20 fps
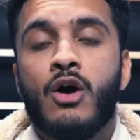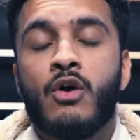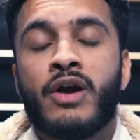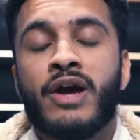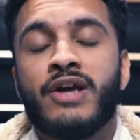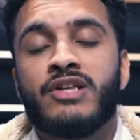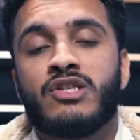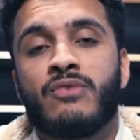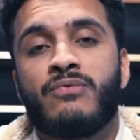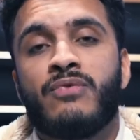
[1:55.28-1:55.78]

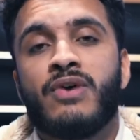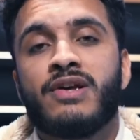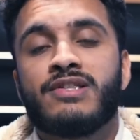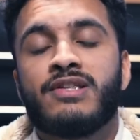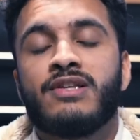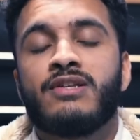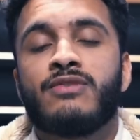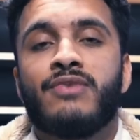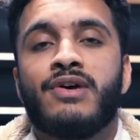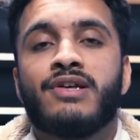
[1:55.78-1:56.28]
Okay, so first
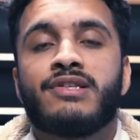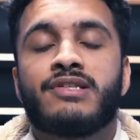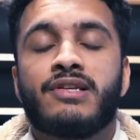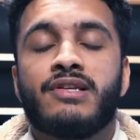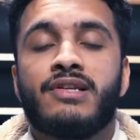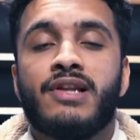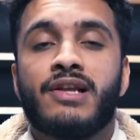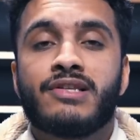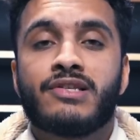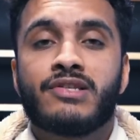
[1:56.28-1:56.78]
things first,
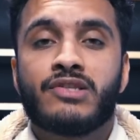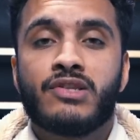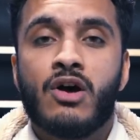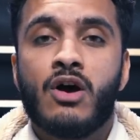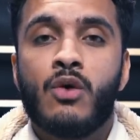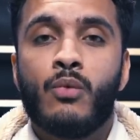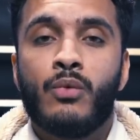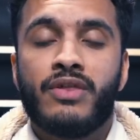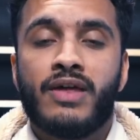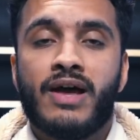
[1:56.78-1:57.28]
let's
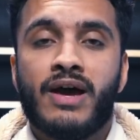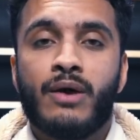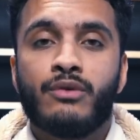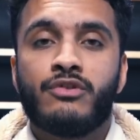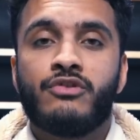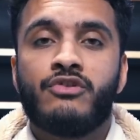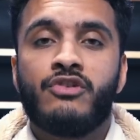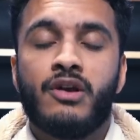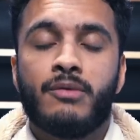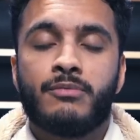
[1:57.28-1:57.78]
start with our
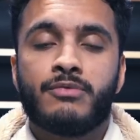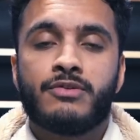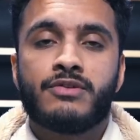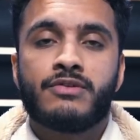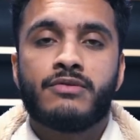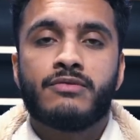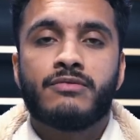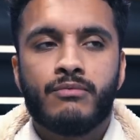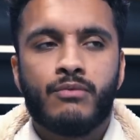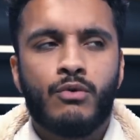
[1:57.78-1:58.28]

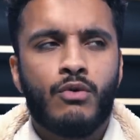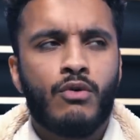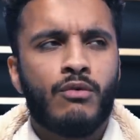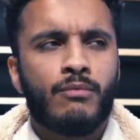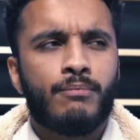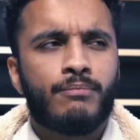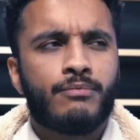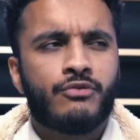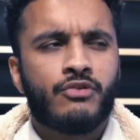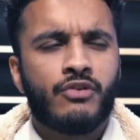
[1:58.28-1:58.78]
chips,
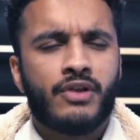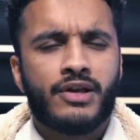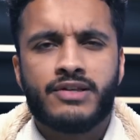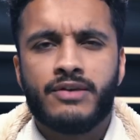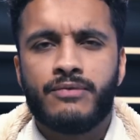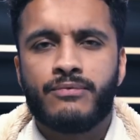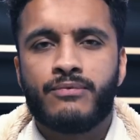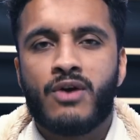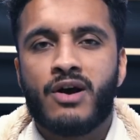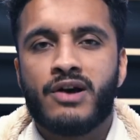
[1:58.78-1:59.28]
or should I
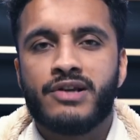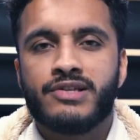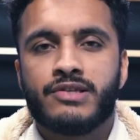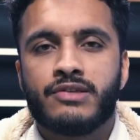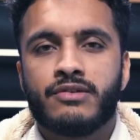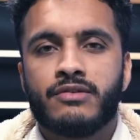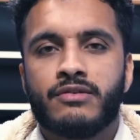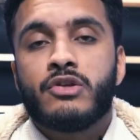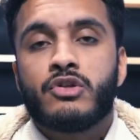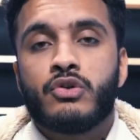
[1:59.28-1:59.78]
say
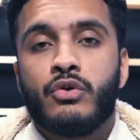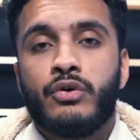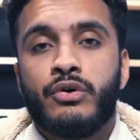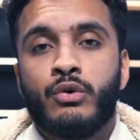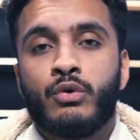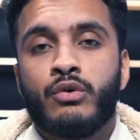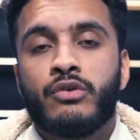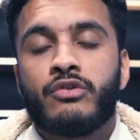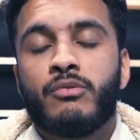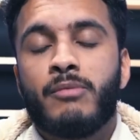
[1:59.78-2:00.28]
fries. So in
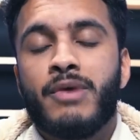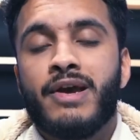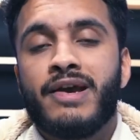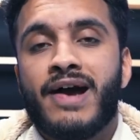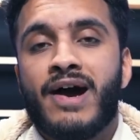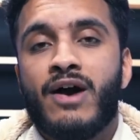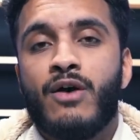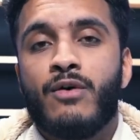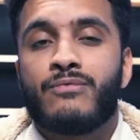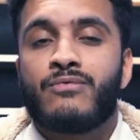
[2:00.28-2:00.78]
order to make
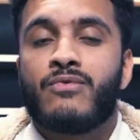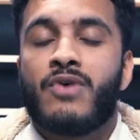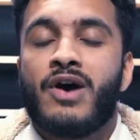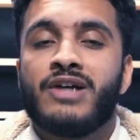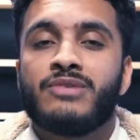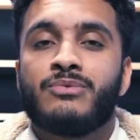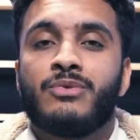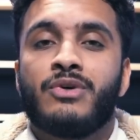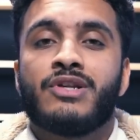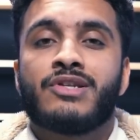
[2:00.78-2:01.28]
our
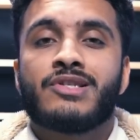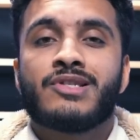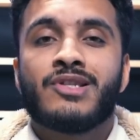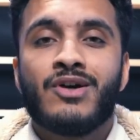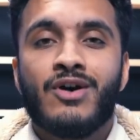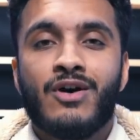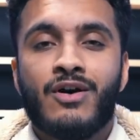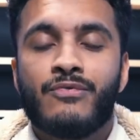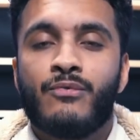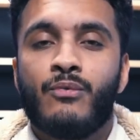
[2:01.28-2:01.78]
fries, we're going to
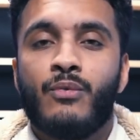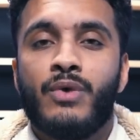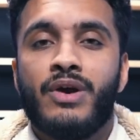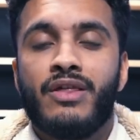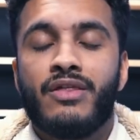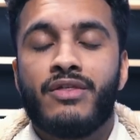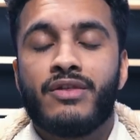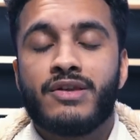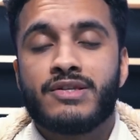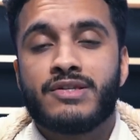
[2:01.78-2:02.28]
start off
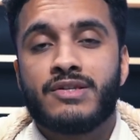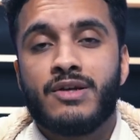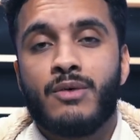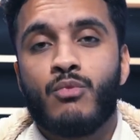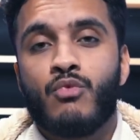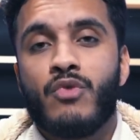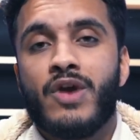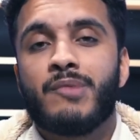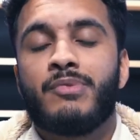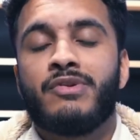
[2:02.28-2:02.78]
with some
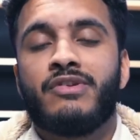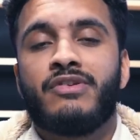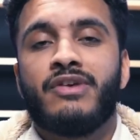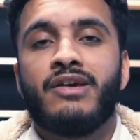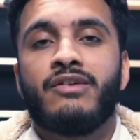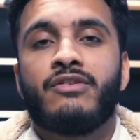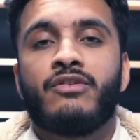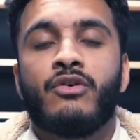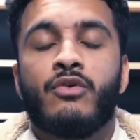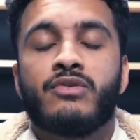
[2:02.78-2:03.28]
red
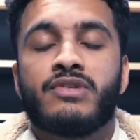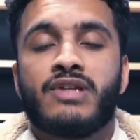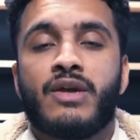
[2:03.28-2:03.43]
potatoes.